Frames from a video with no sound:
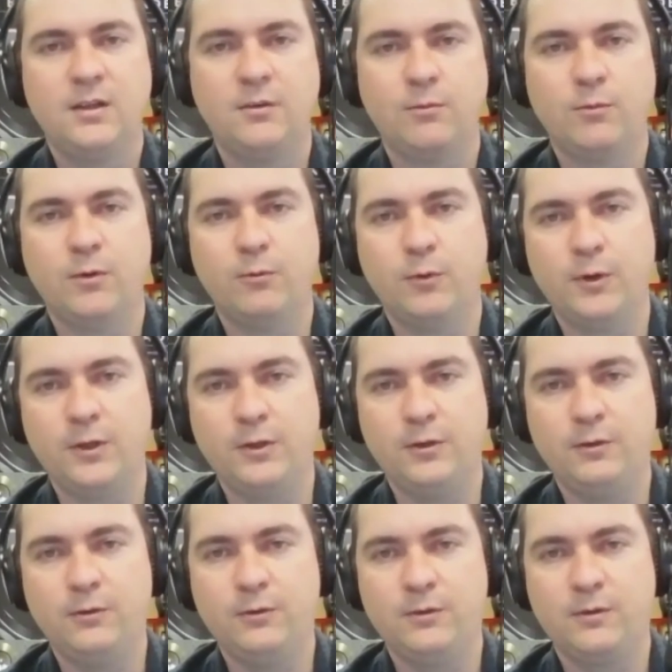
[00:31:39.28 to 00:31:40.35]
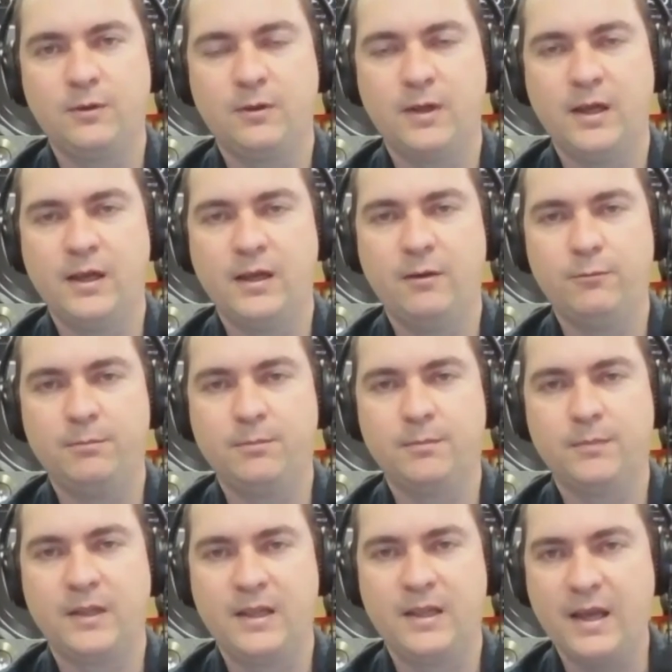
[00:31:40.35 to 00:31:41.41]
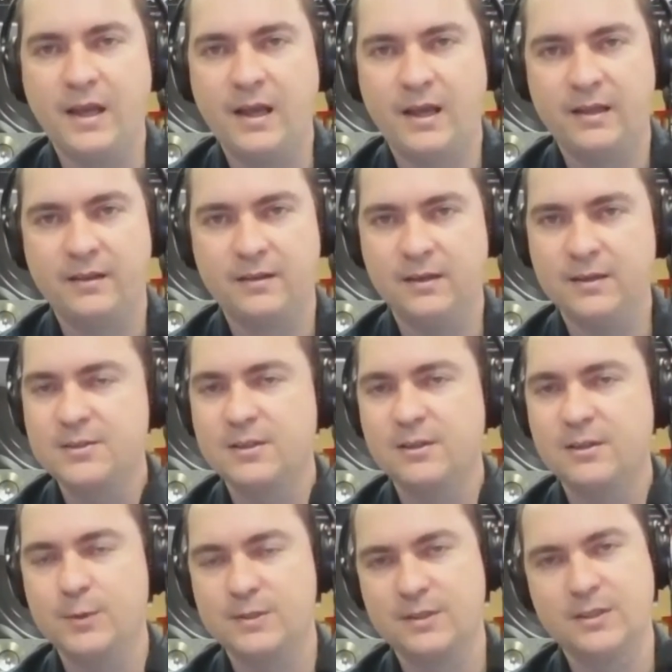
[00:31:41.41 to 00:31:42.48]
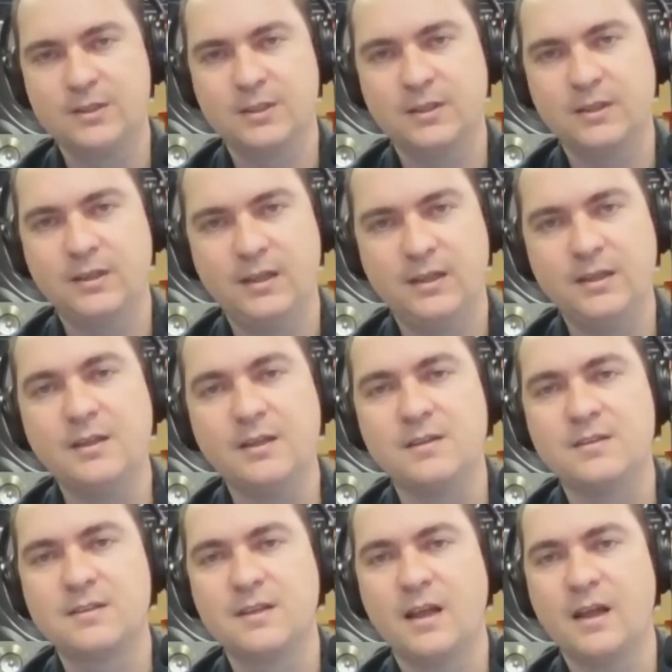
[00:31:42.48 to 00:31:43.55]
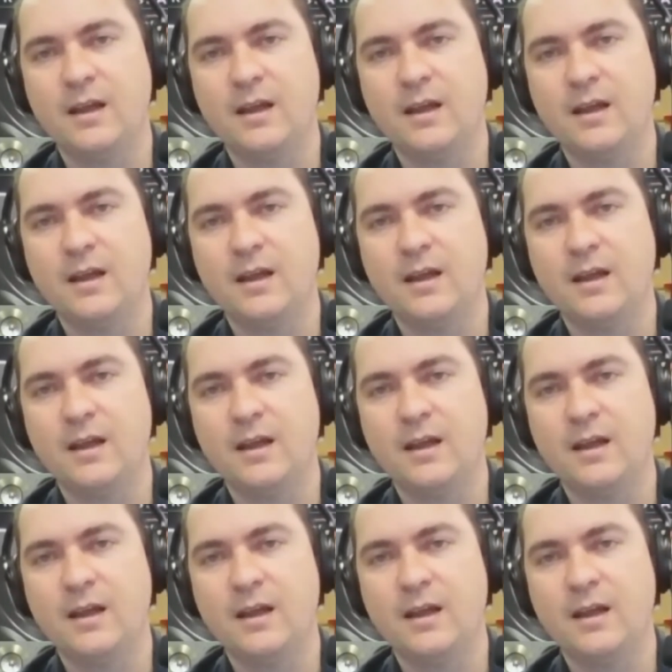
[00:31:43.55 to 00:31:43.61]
what you get at the listener position is